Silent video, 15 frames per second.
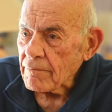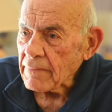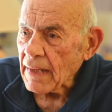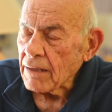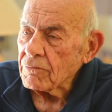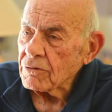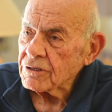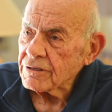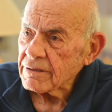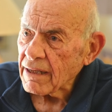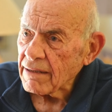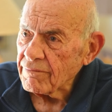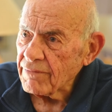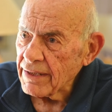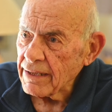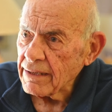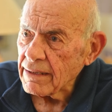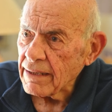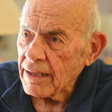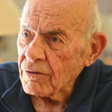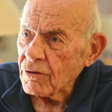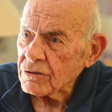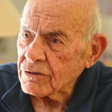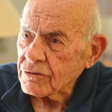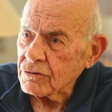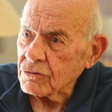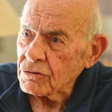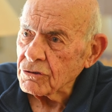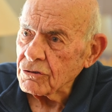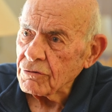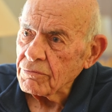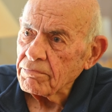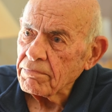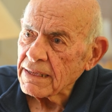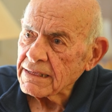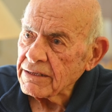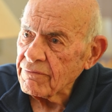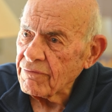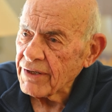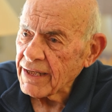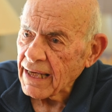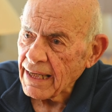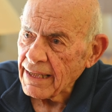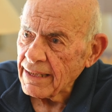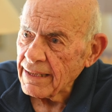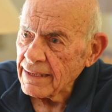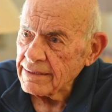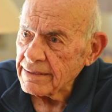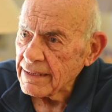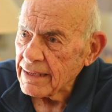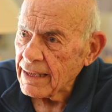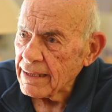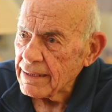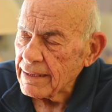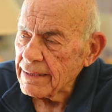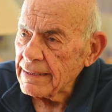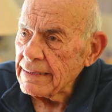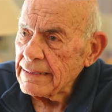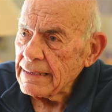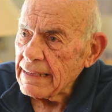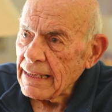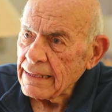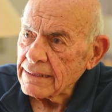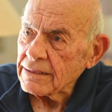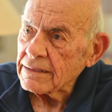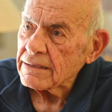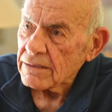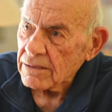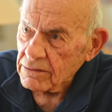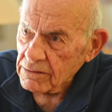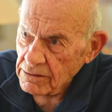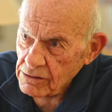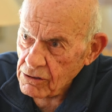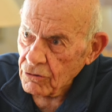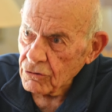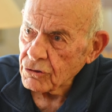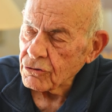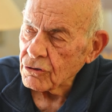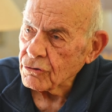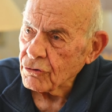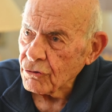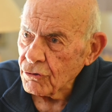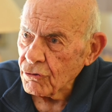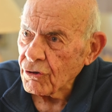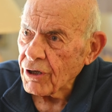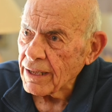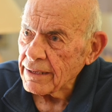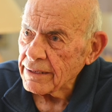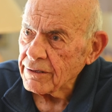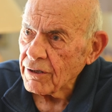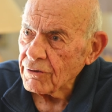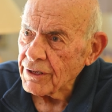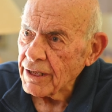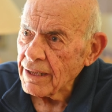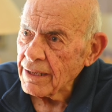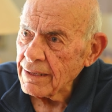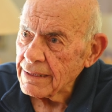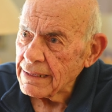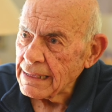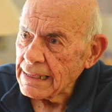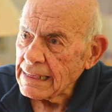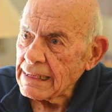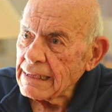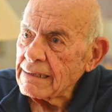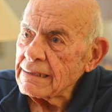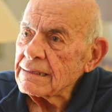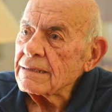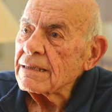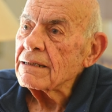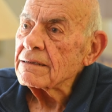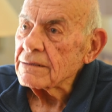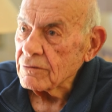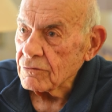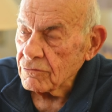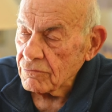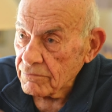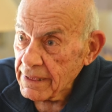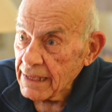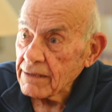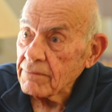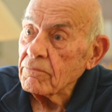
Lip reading: I was traveling a lot to the Pacific Island and also to New Caledonia to make